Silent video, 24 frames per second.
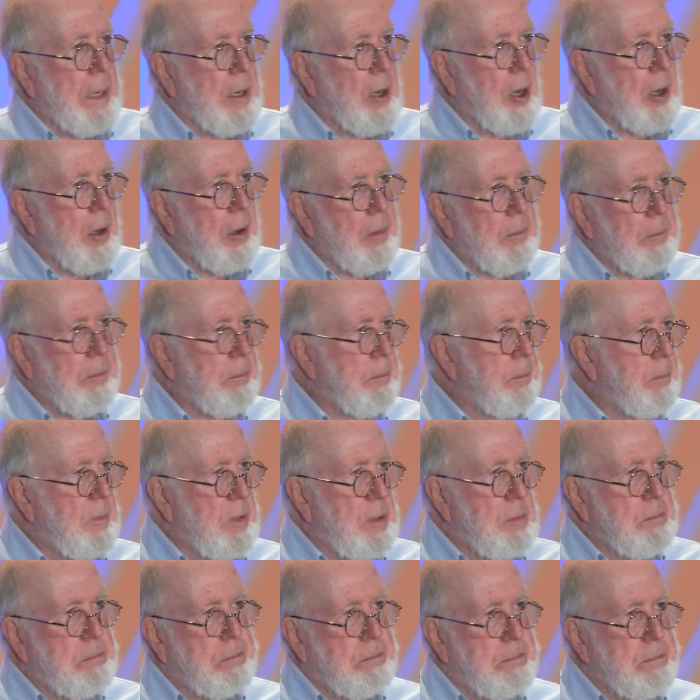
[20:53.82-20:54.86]
are
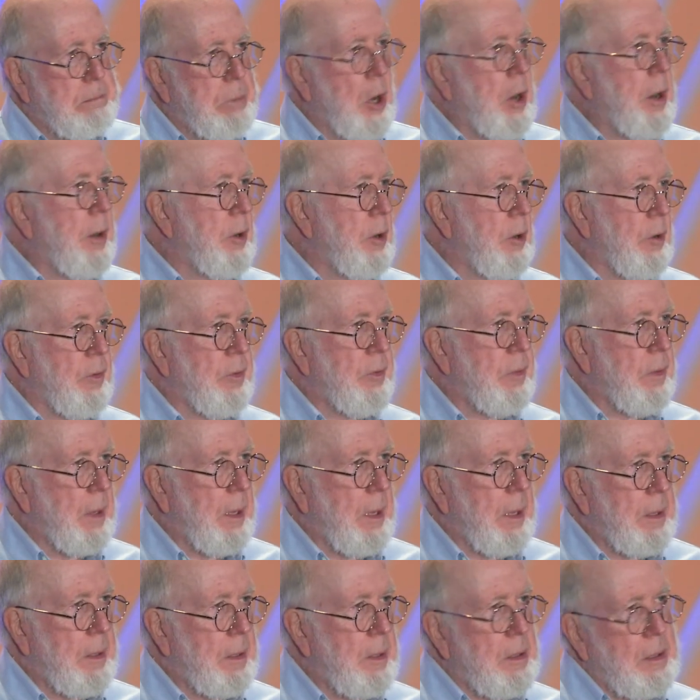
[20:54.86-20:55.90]
partners
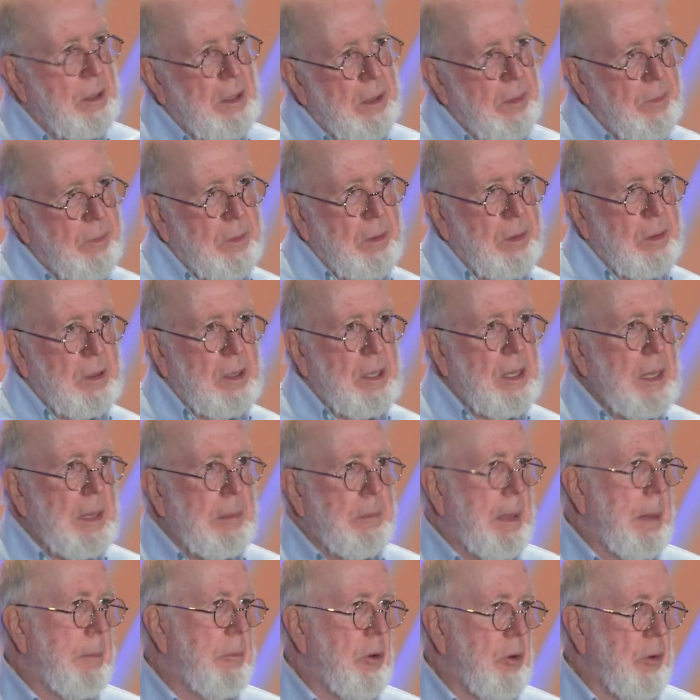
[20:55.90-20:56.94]
and team
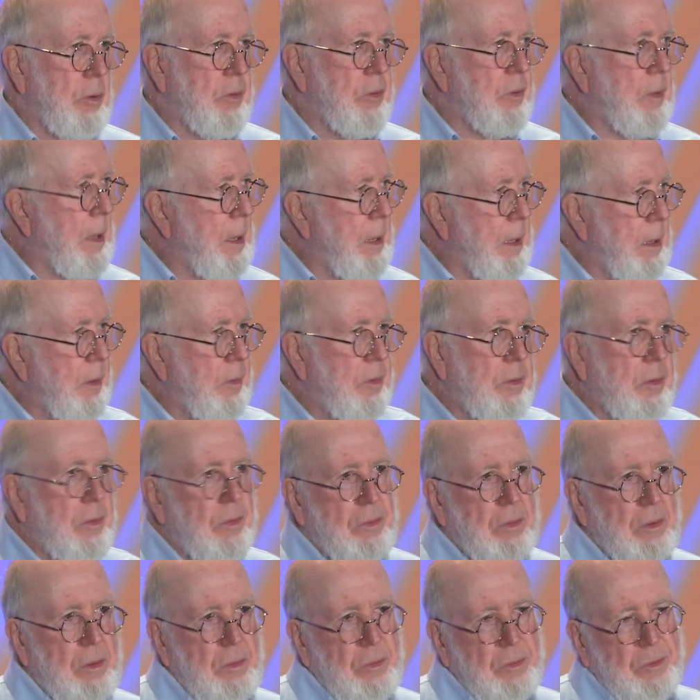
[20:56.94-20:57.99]
members and
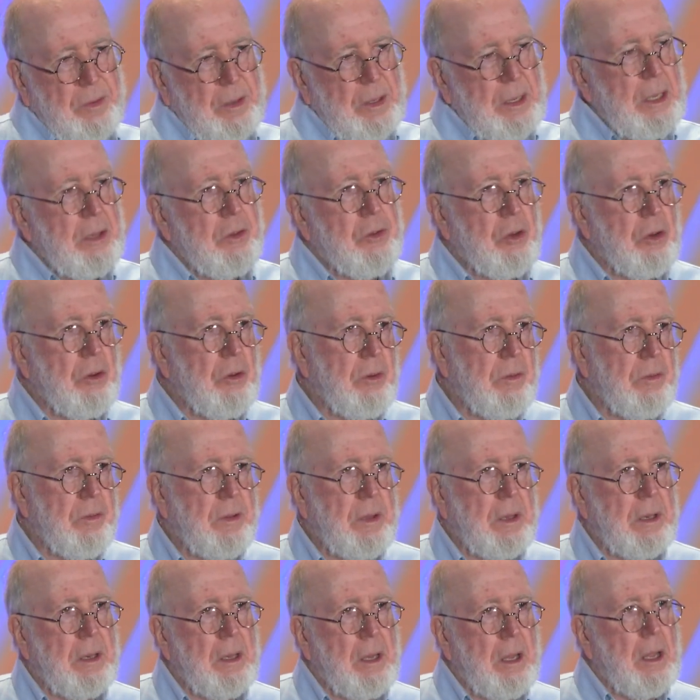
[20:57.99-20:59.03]
assistants and interns,
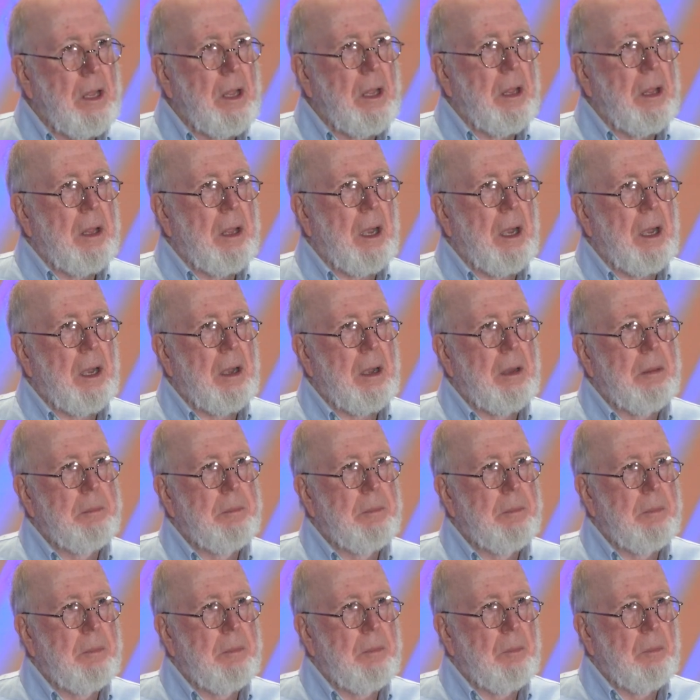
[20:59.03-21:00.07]
and
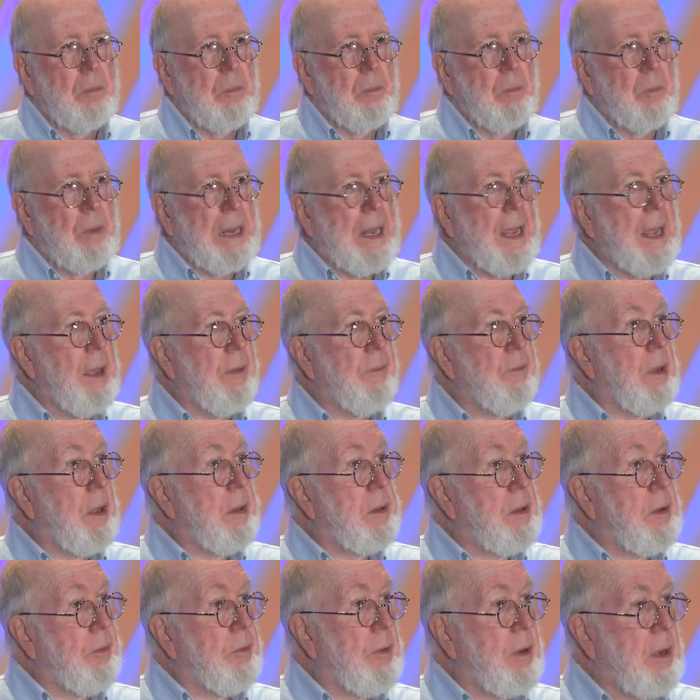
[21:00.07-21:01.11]
um, we have a
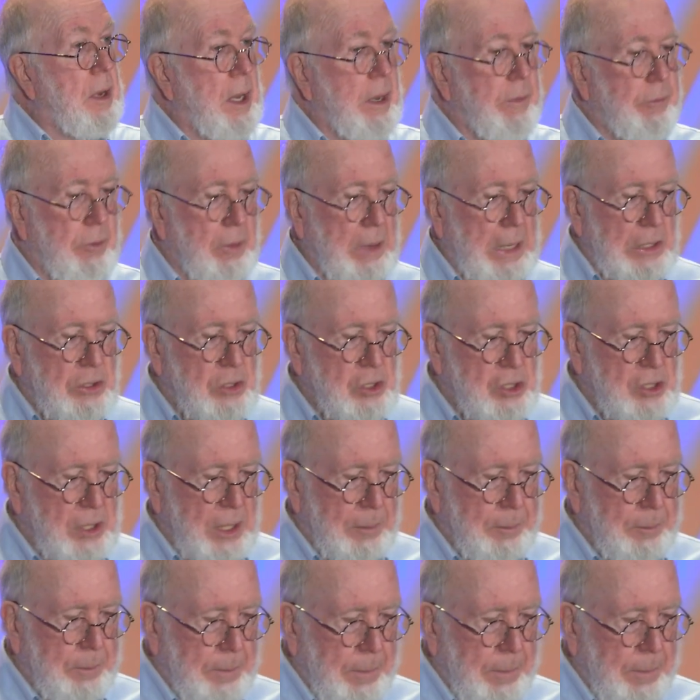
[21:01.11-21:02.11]
different kind of relationship.